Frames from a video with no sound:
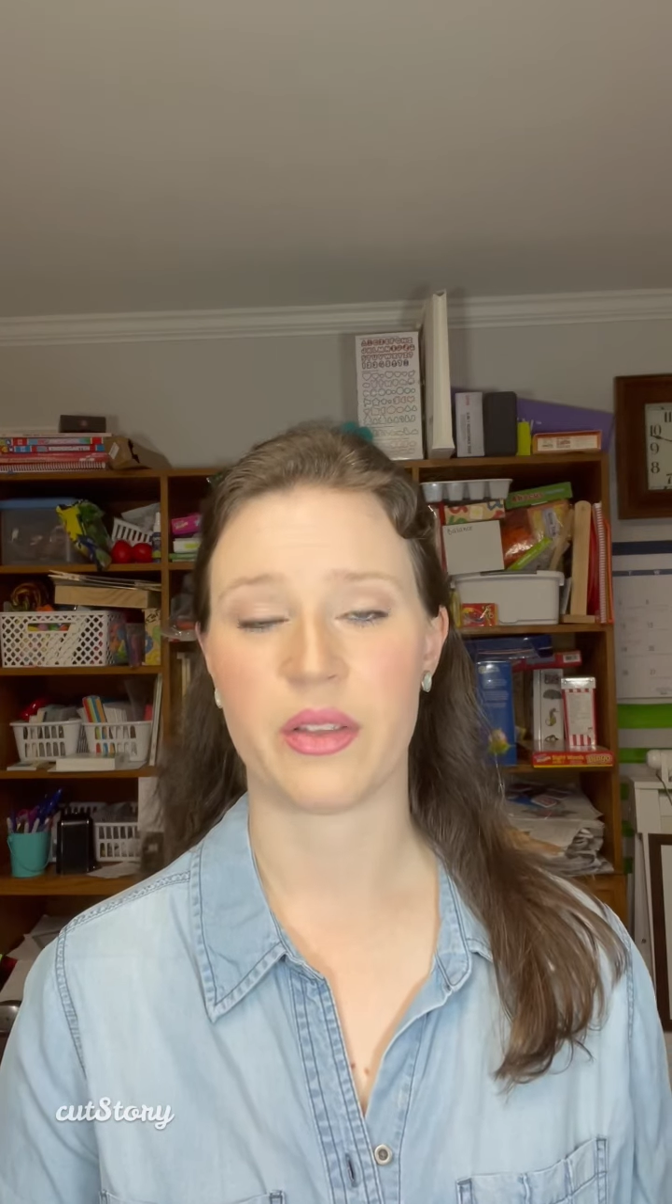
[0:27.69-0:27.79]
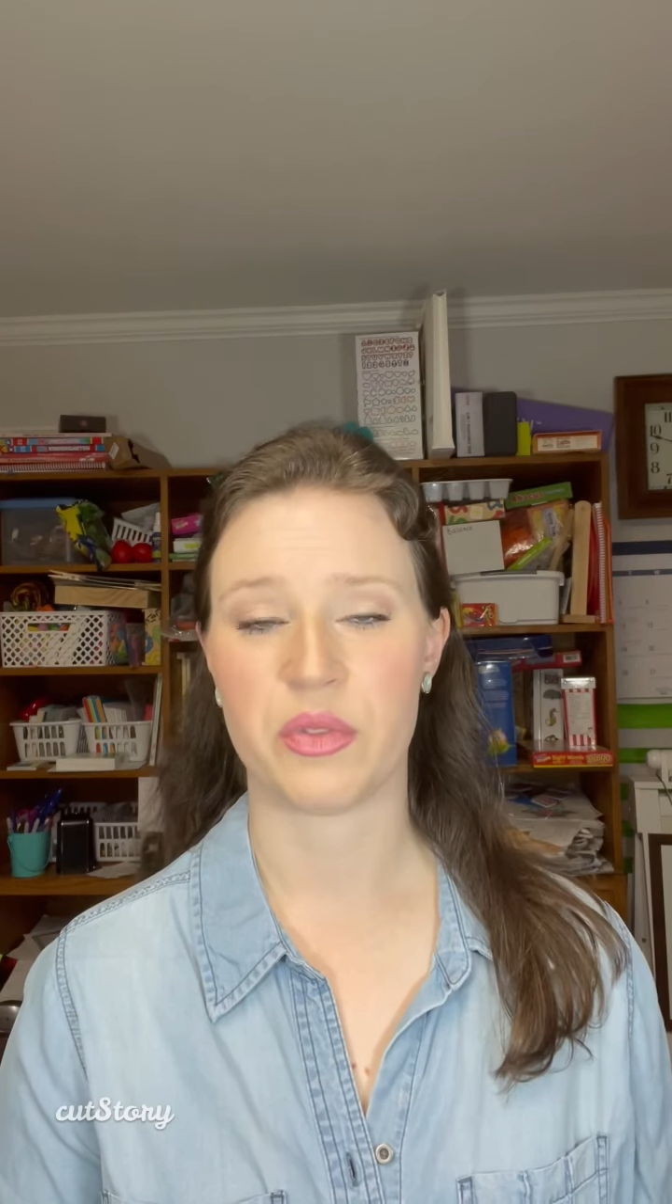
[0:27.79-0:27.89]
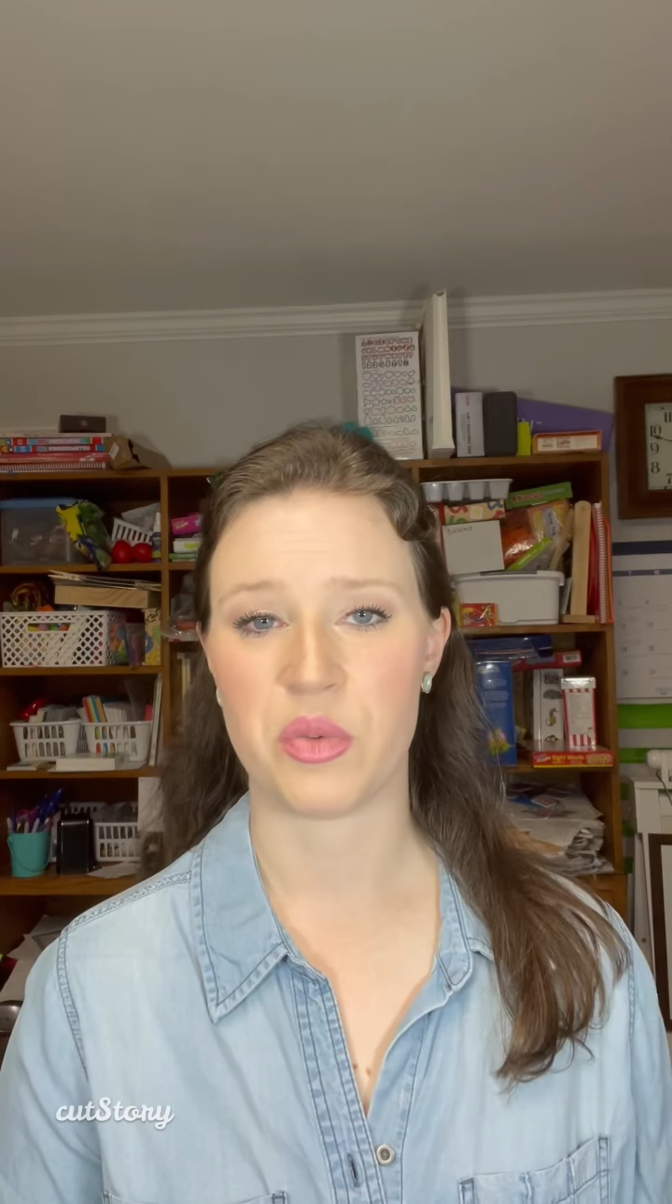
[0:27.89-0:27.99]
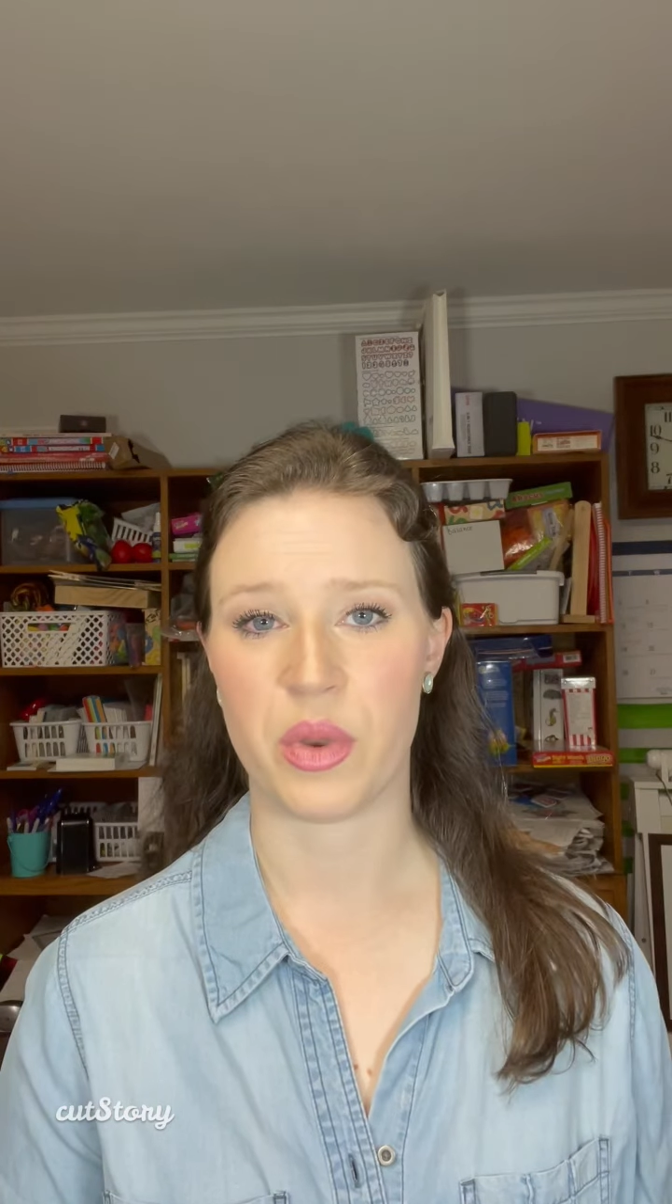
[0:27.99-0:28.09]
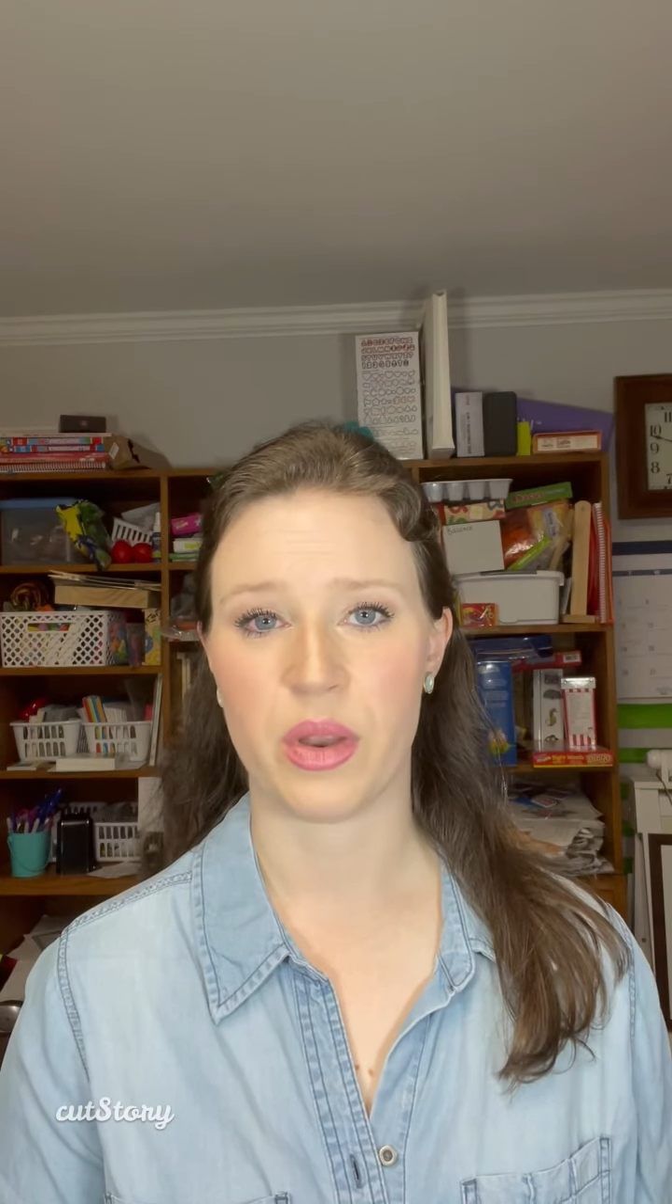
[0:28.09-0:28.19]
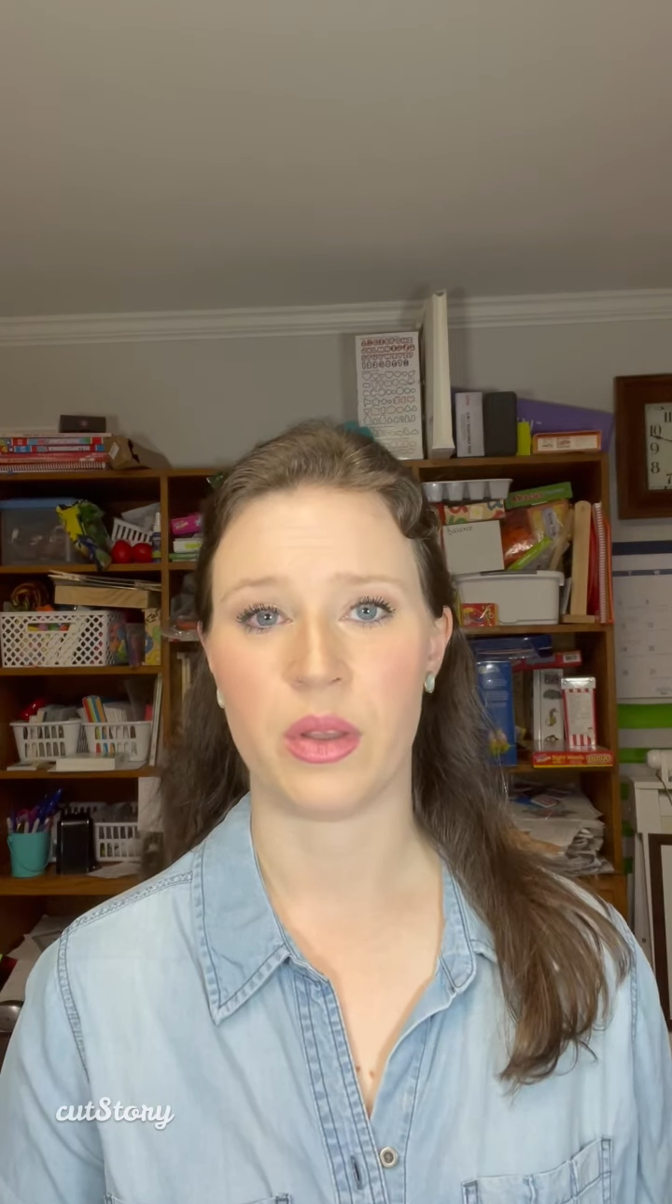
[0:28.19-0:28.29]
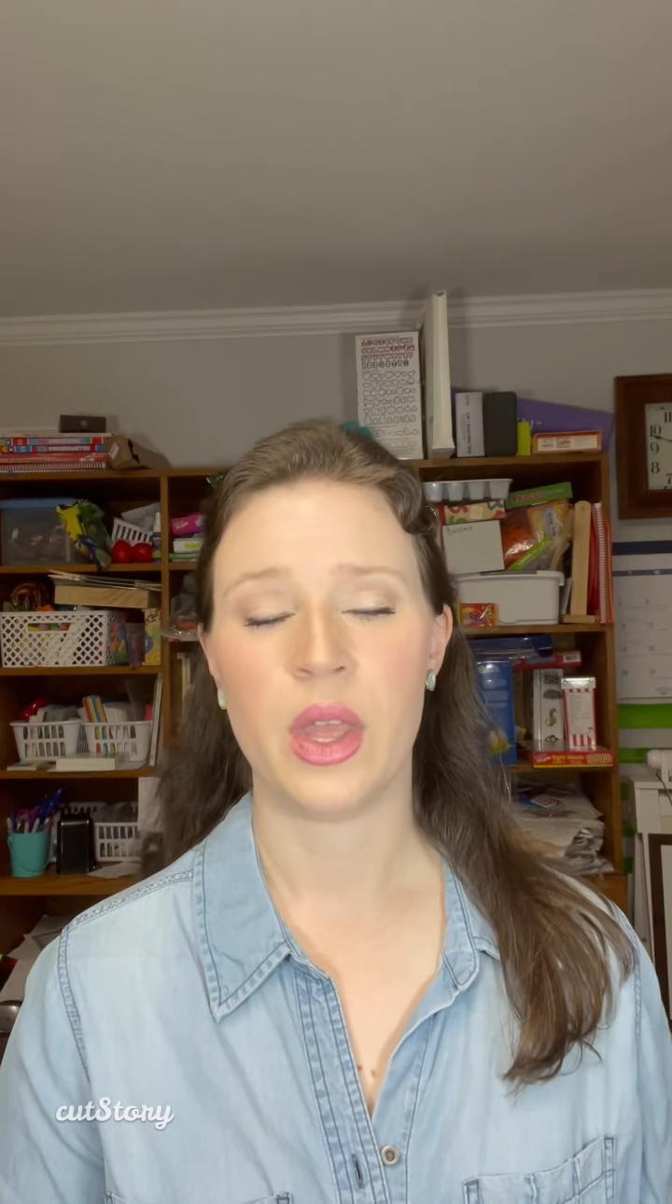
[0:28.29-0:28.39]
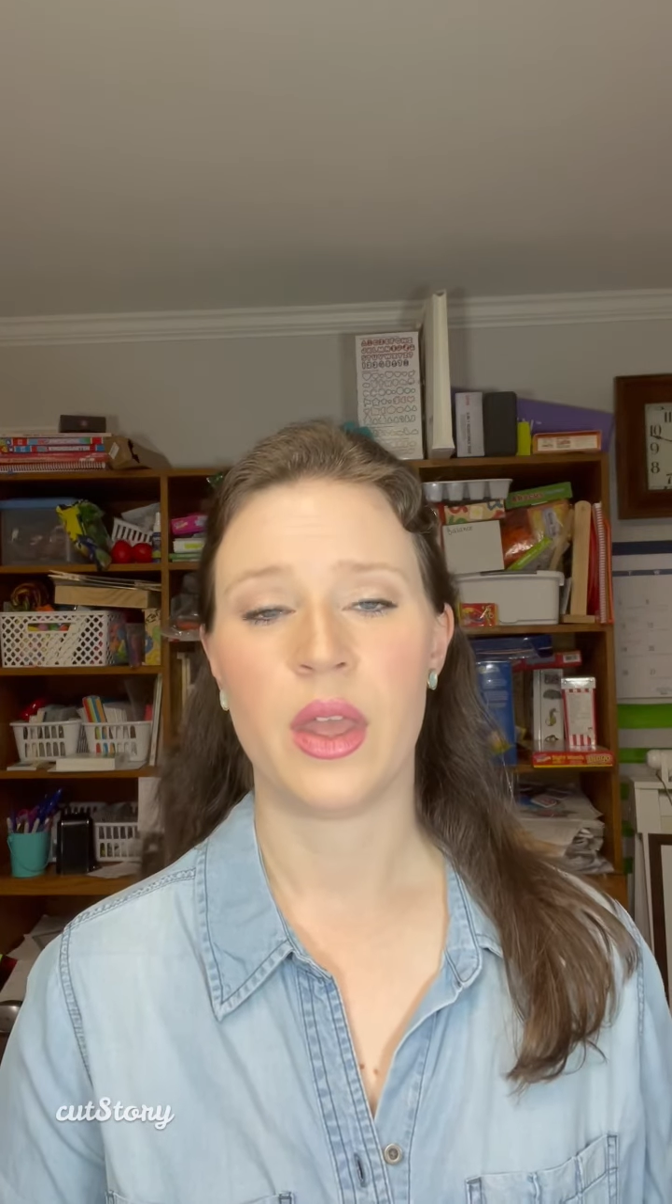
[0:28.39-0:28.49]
if you will,